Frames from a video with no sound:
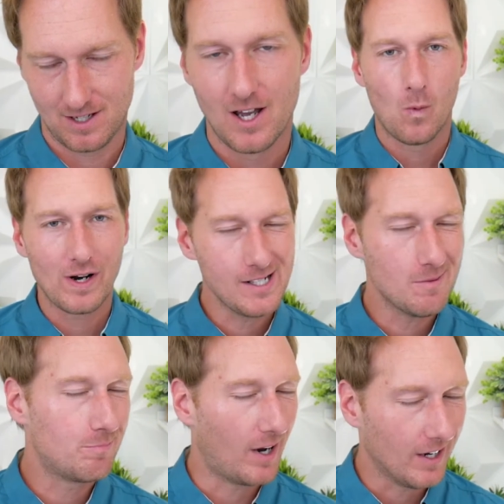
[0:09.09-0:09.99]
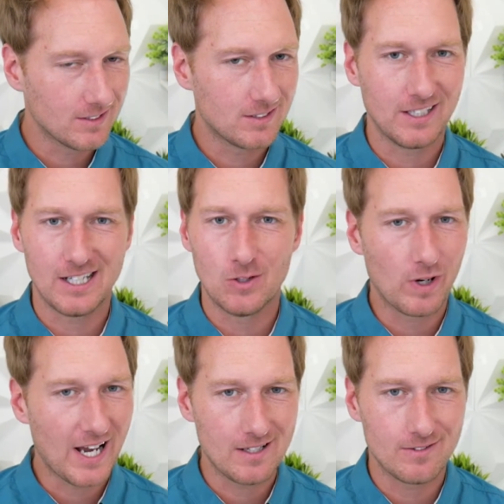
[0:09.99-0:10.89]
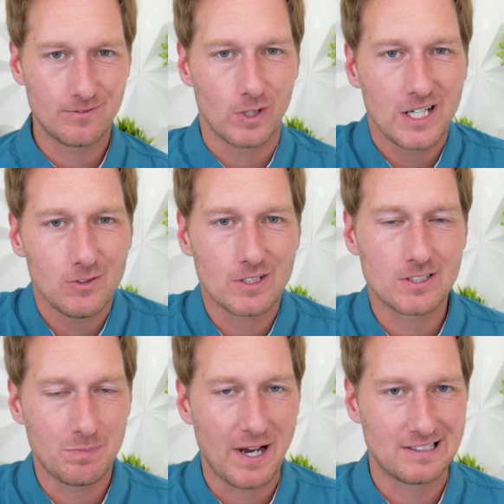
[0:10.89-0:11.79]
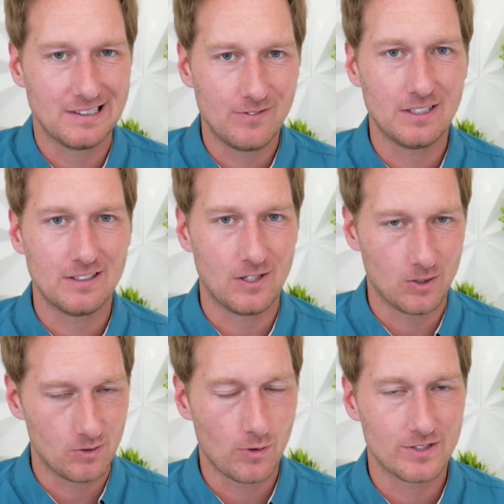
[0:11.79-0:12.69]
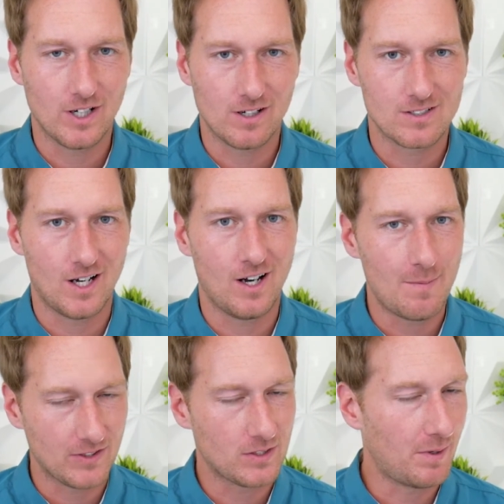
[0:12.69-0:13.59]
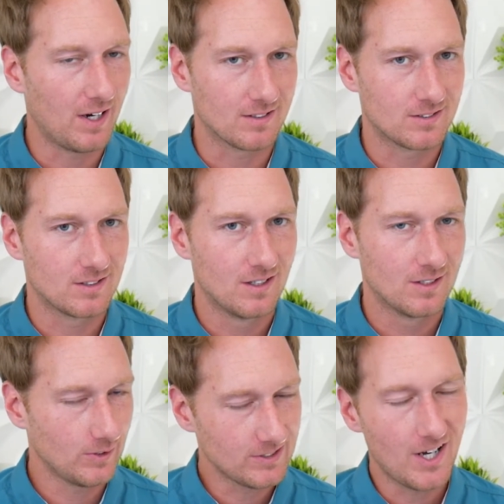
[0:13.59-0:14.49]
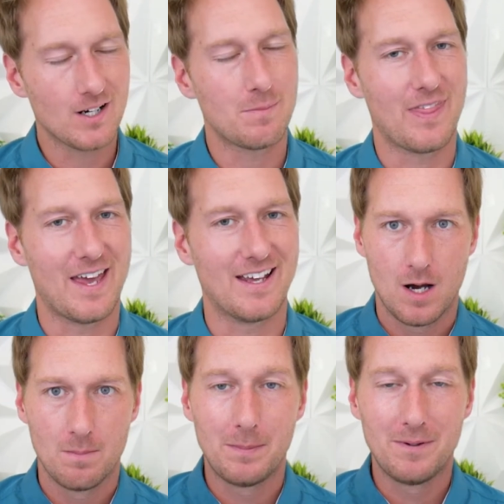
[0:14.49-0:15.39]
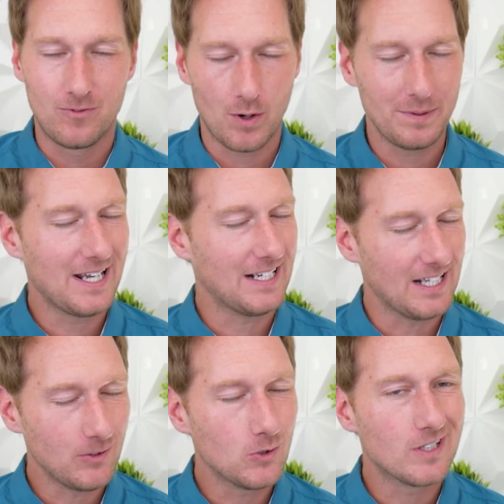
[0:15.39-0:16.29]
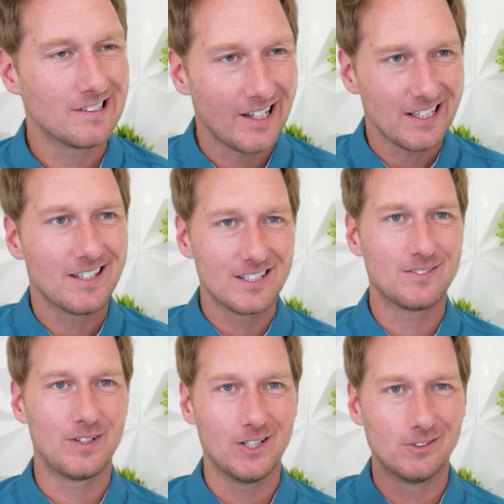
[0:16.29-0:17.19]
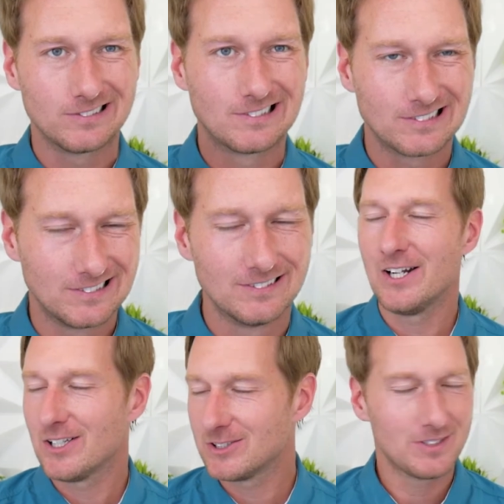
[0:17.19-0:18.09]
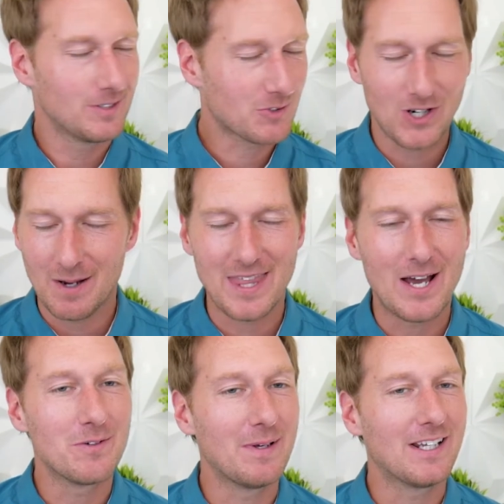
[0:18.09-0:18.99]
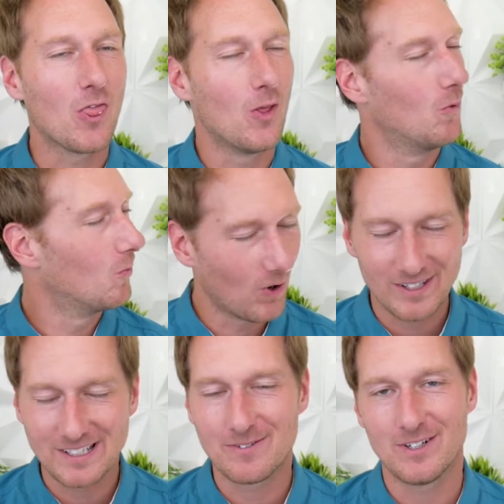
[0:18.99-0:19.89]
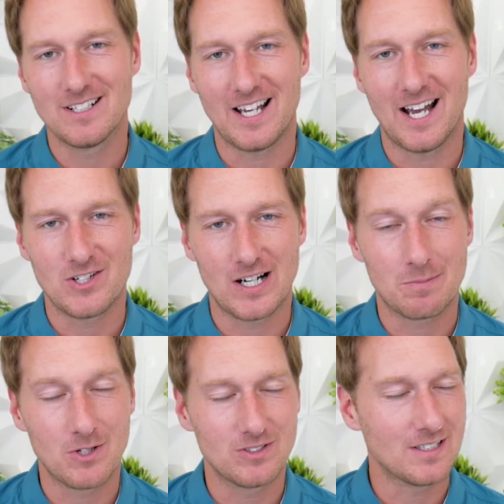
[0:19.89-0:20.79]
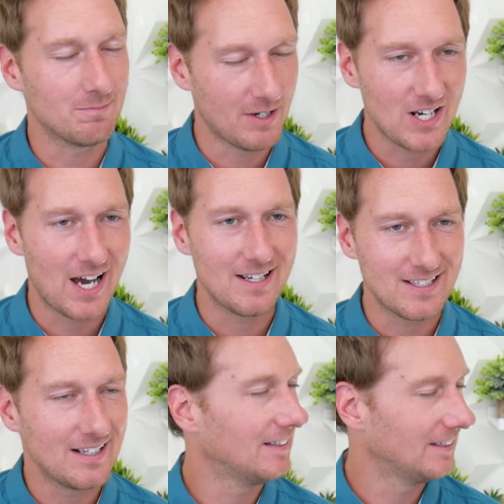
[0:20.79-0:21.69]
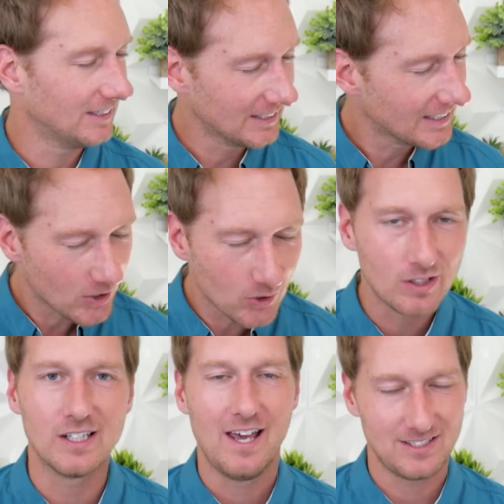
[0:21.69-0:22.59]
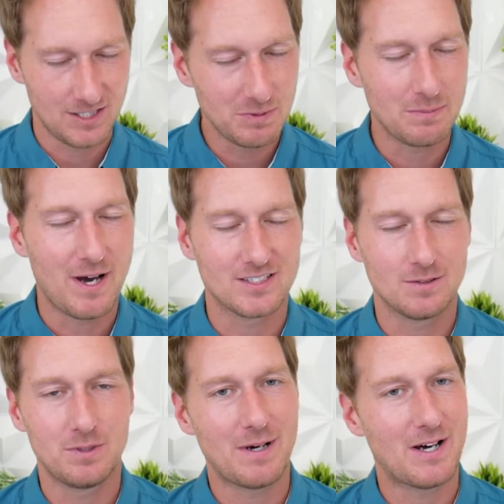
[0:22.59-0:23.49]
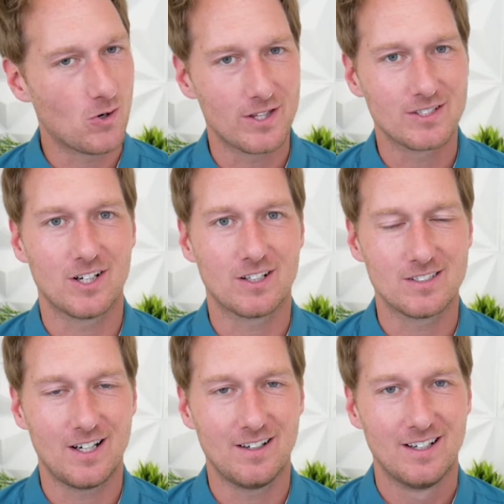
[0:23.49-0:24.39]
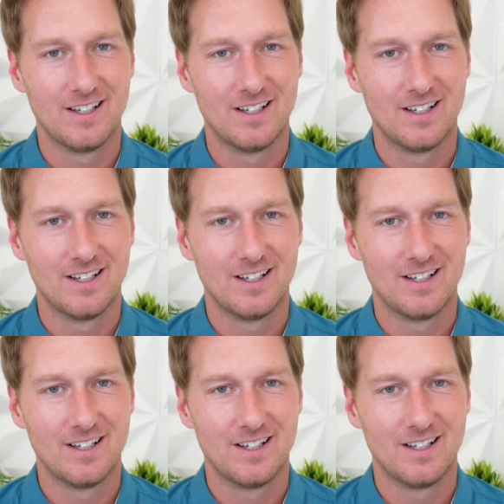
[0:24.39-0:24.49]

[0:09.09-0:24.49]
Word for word: What kind of bugs, you know, what kind of what can you expect living in Northwest Arkansas about the bugs? So let's talk about that. But before we begin, if you could like this video and also subscribe, that would make the world a difference. I try to produce as much content literally as humanly possible about Northwest Arkansas.